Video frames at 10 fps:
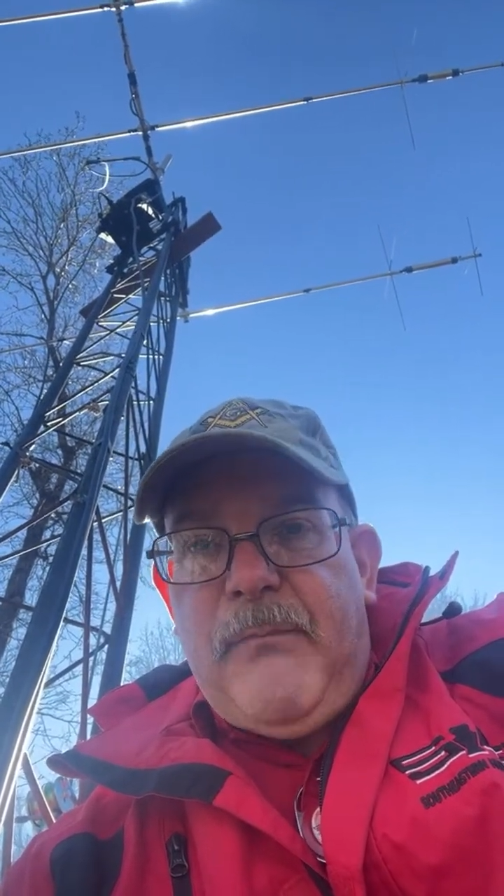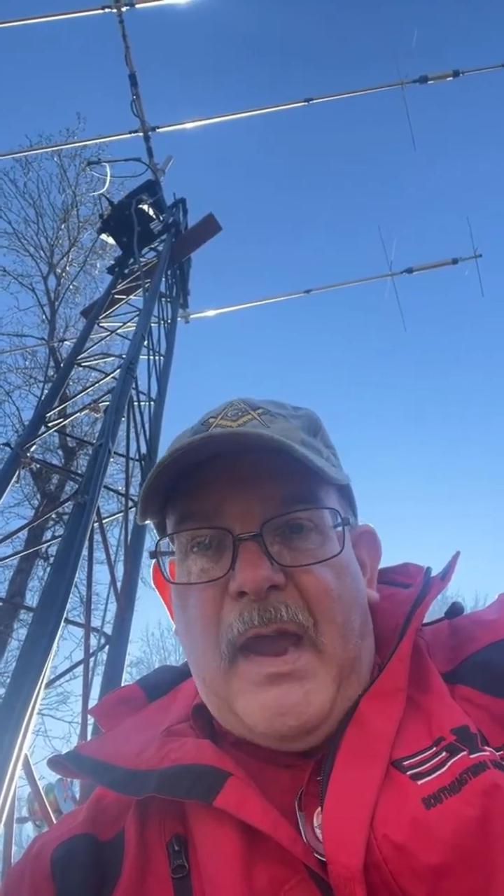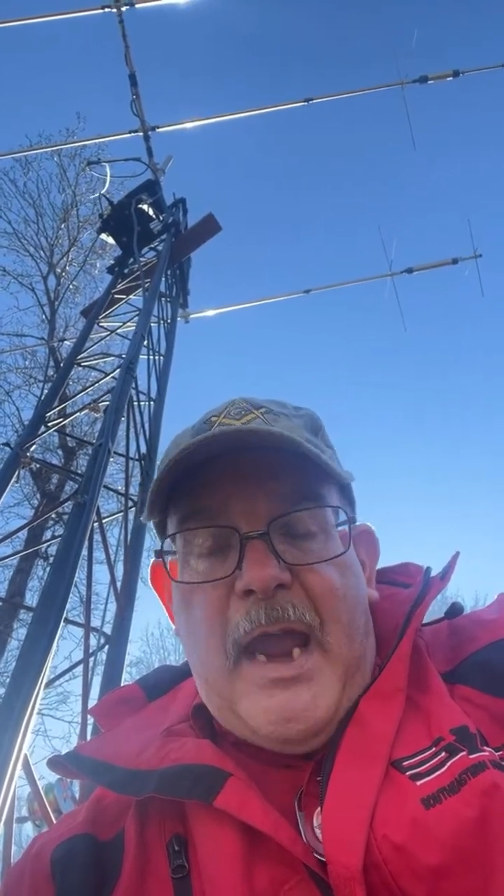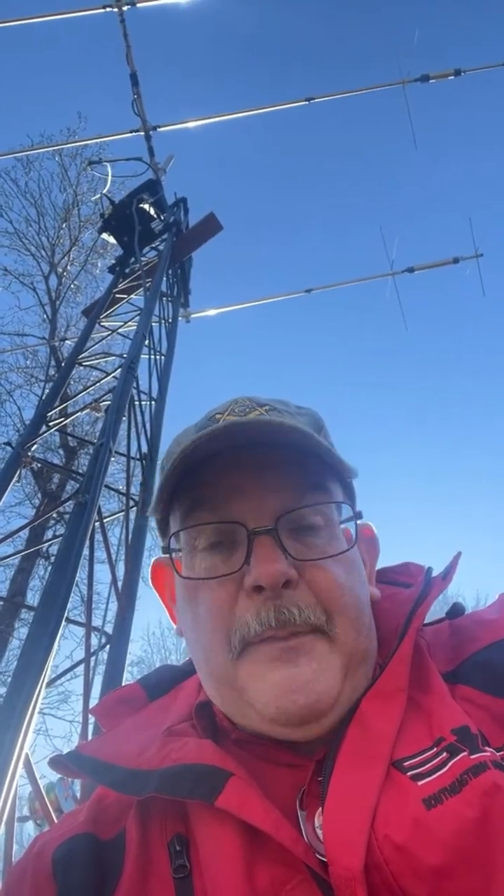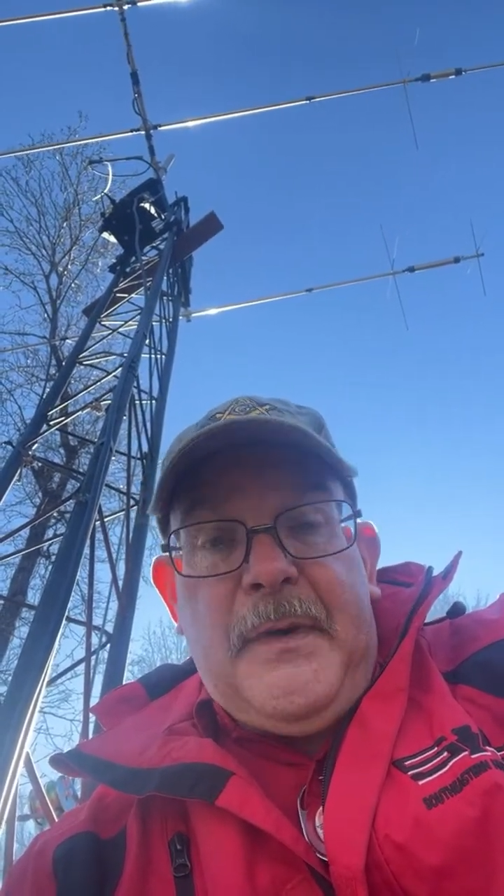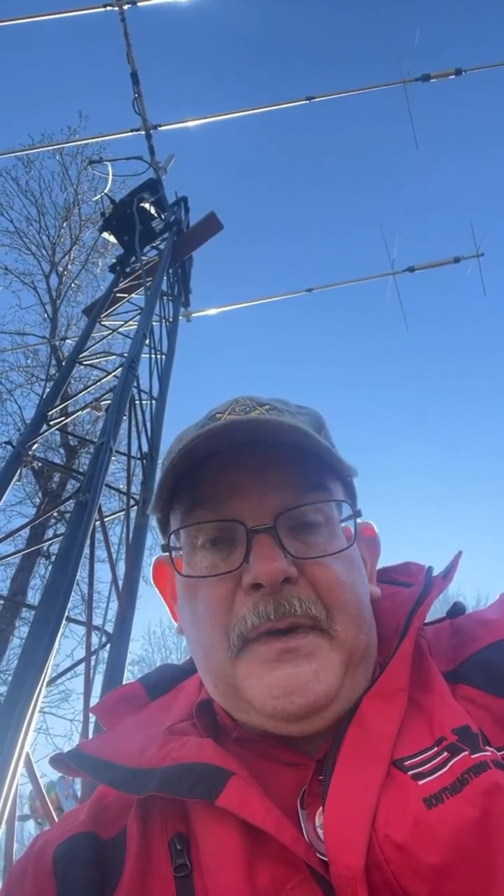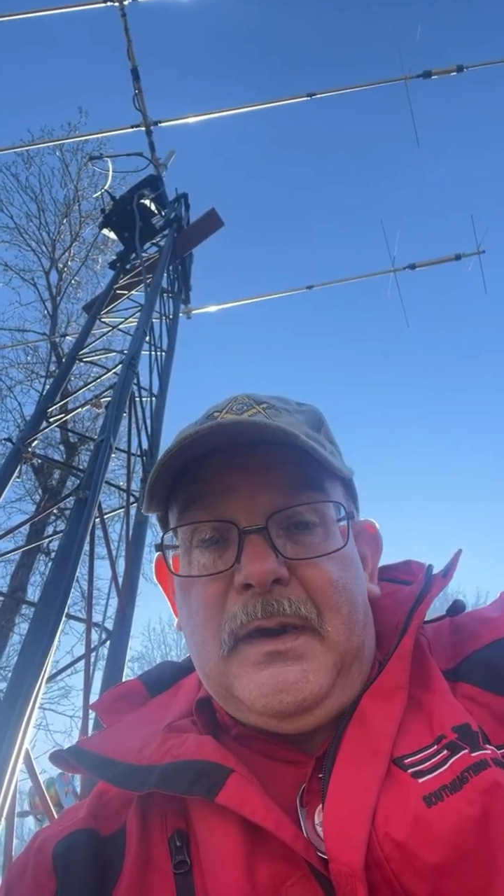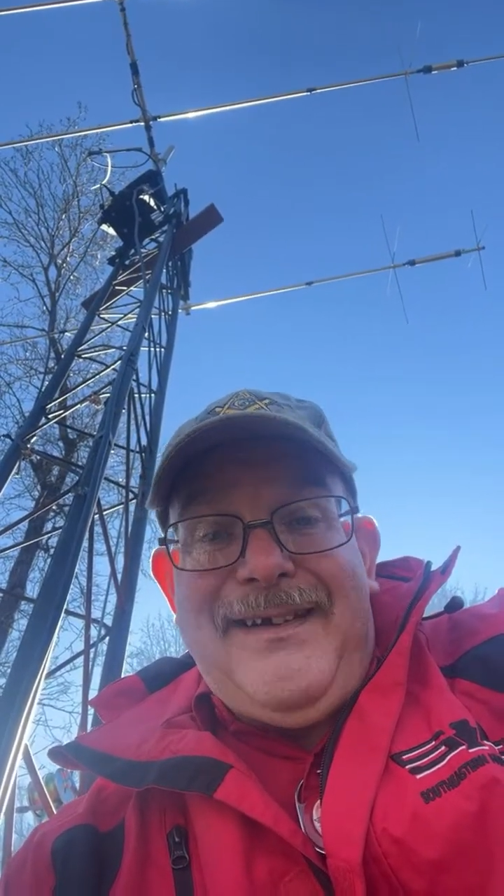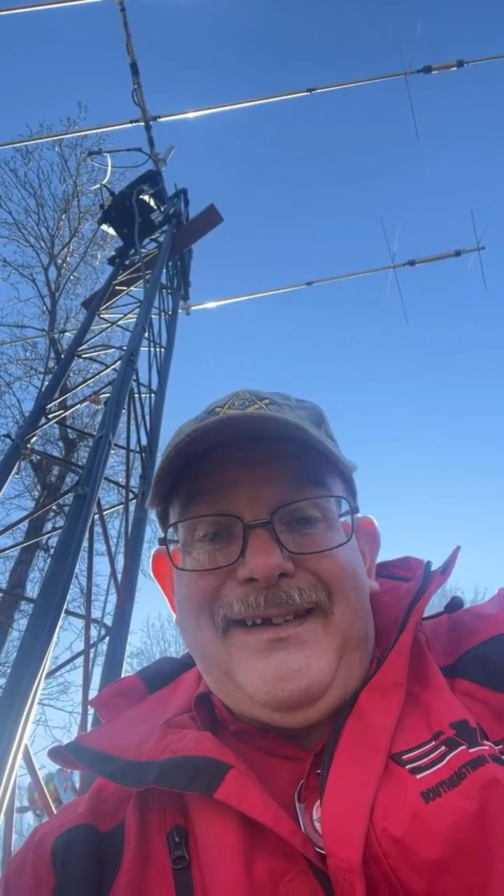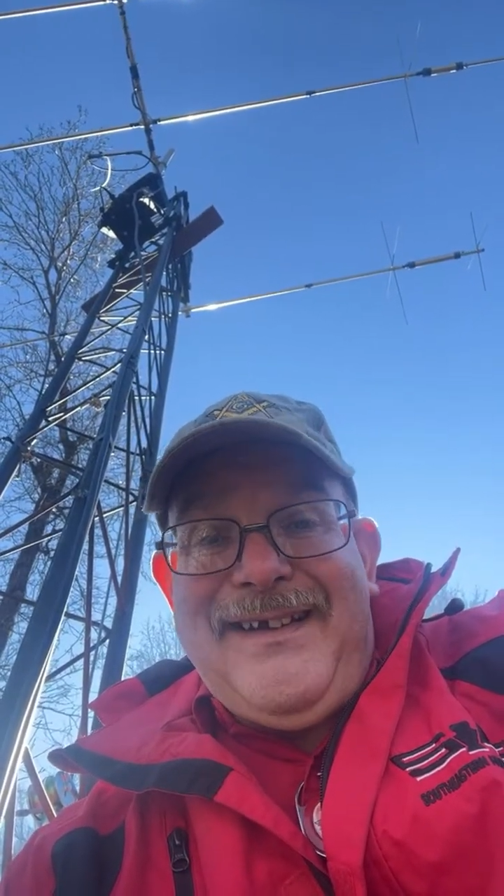happen to
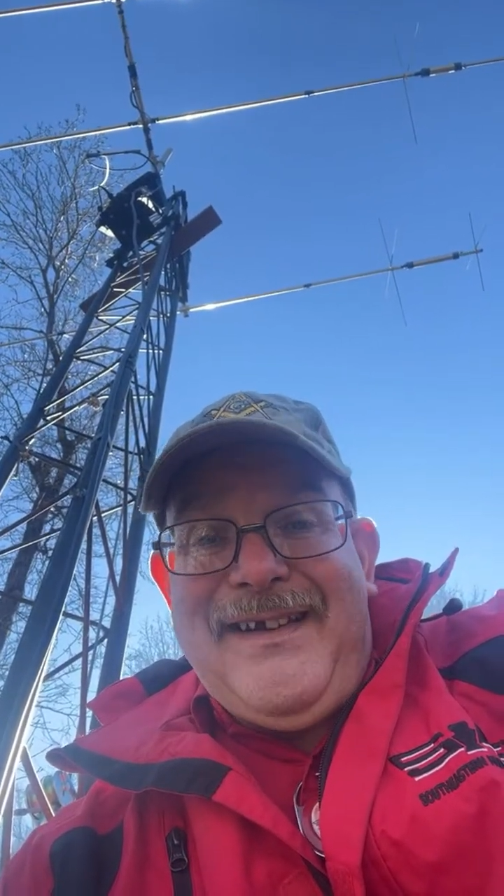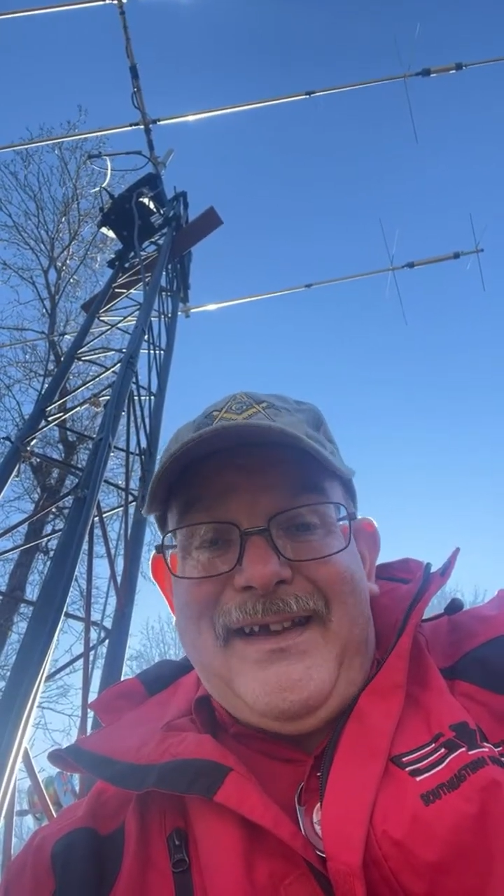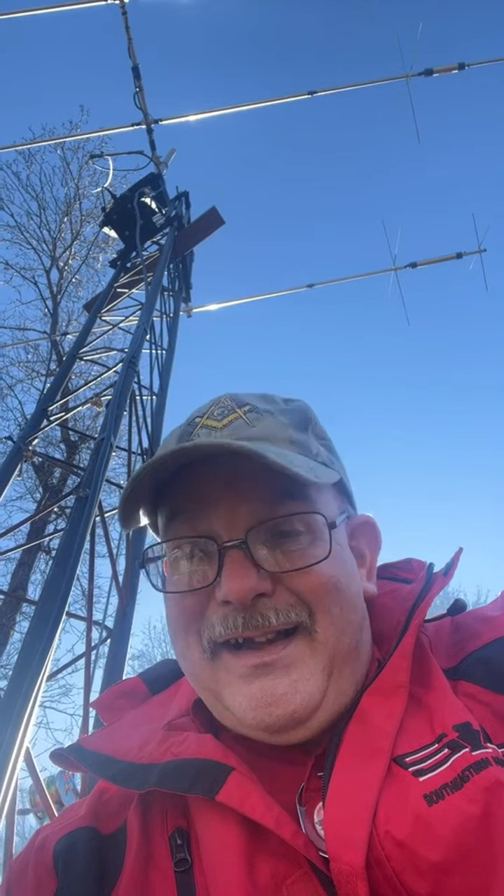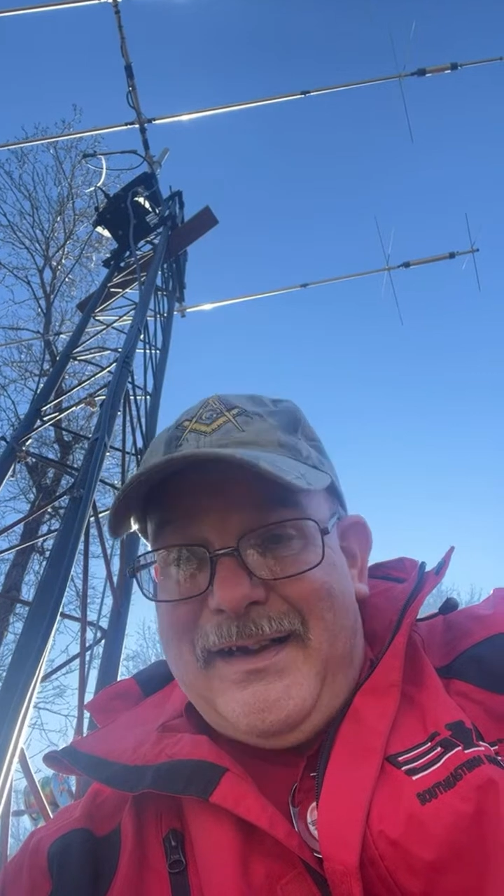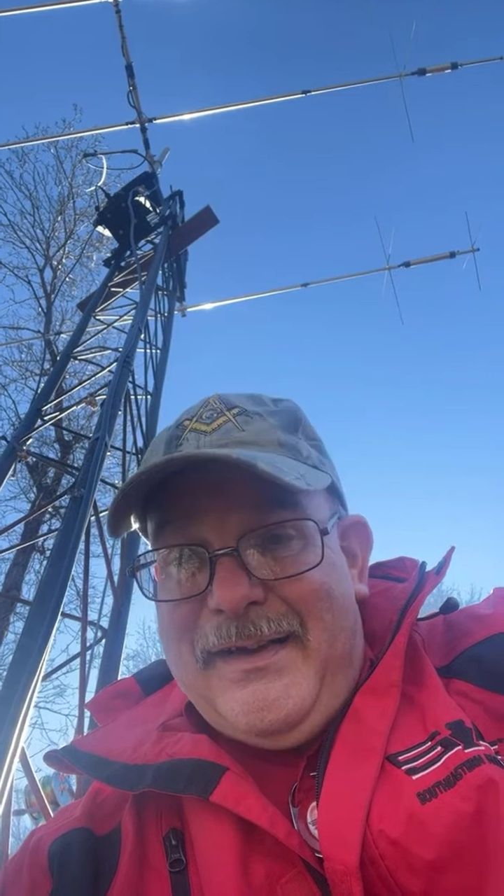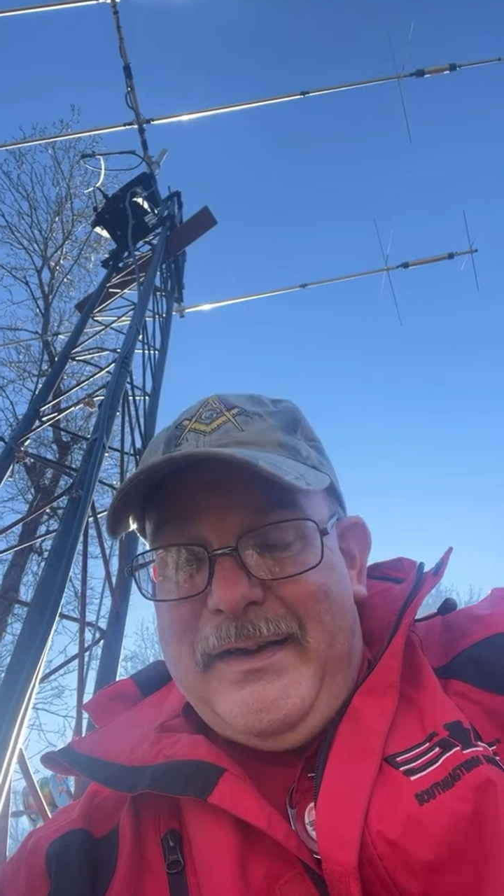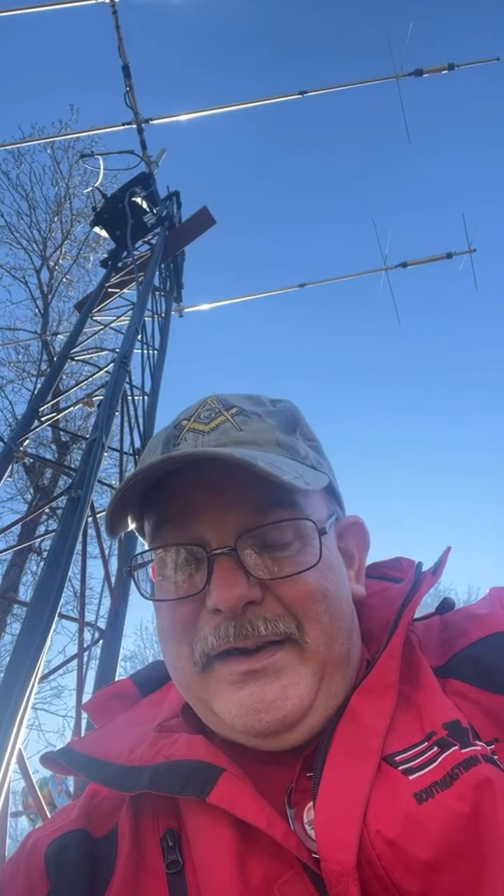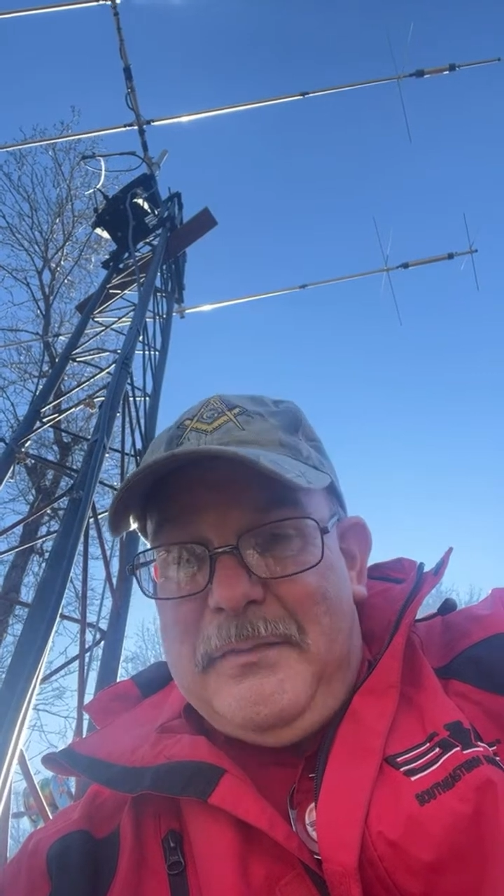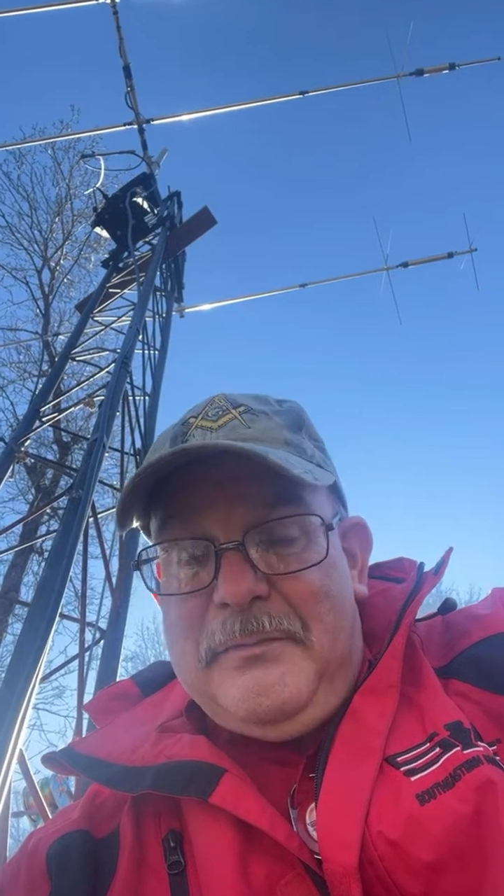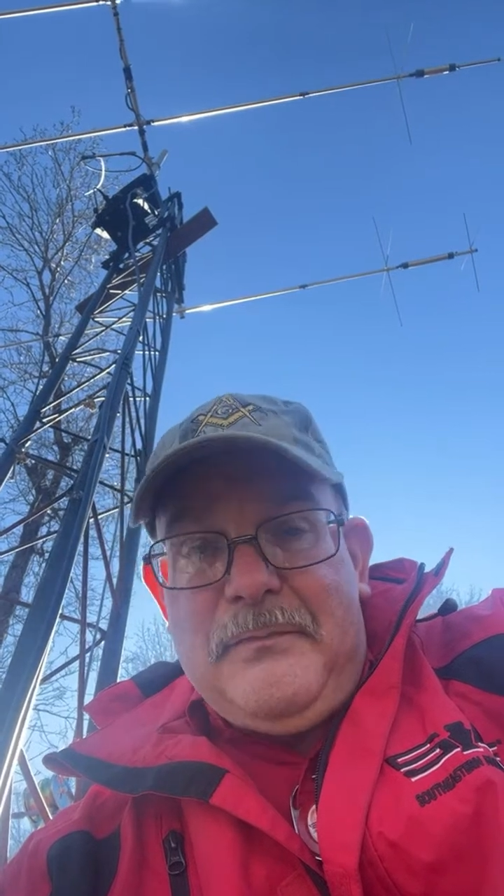like
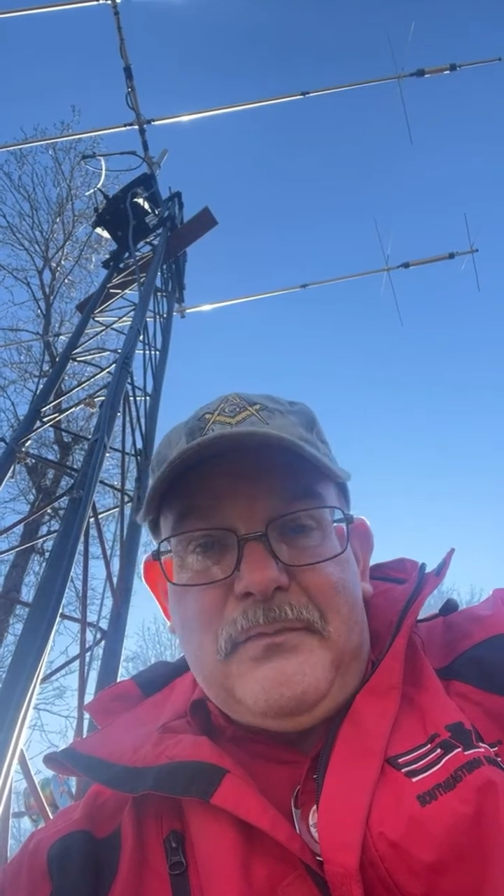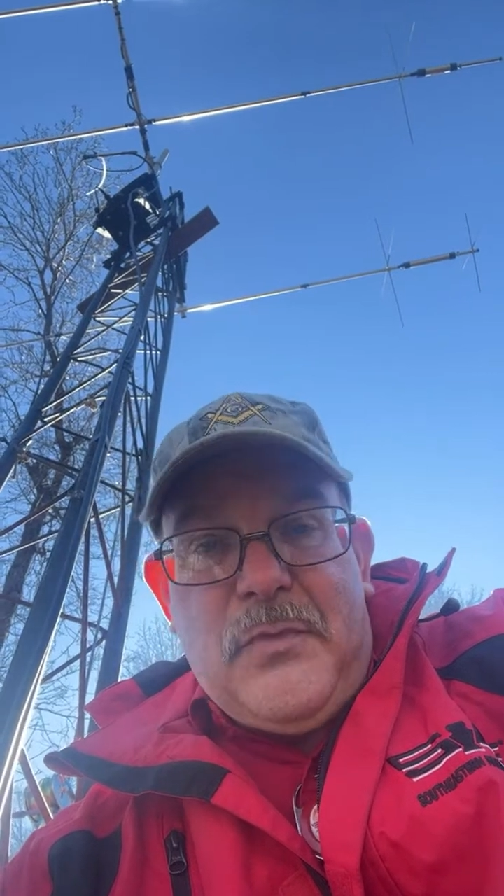ICOM